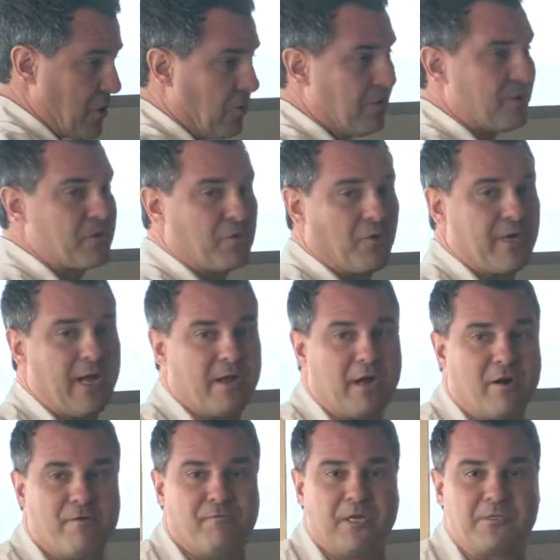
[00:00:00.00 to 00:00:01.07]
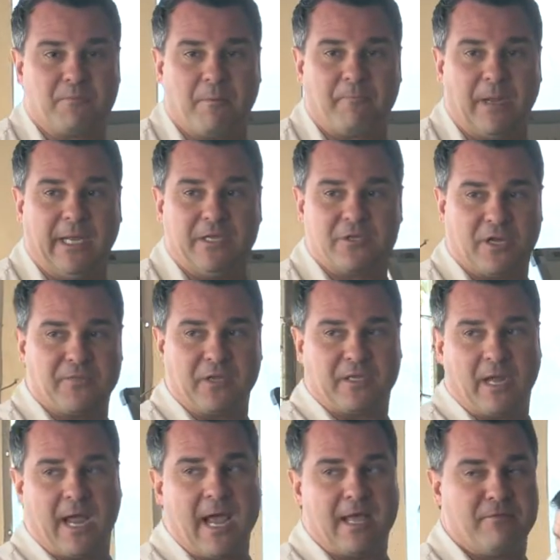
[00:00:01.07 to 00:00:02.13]
told this story on our investment page. I
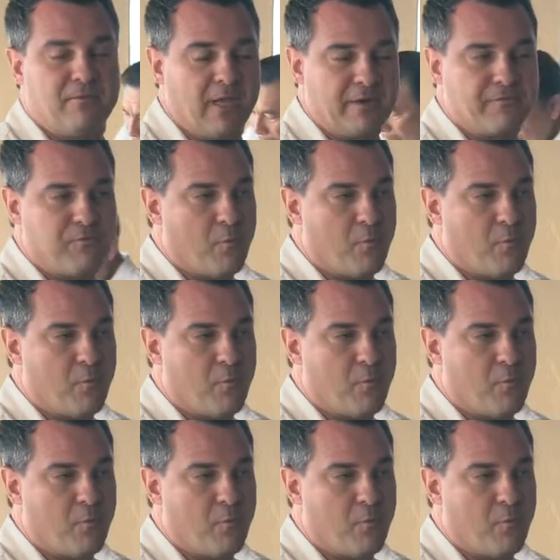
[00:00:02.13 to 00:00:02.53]
think I had like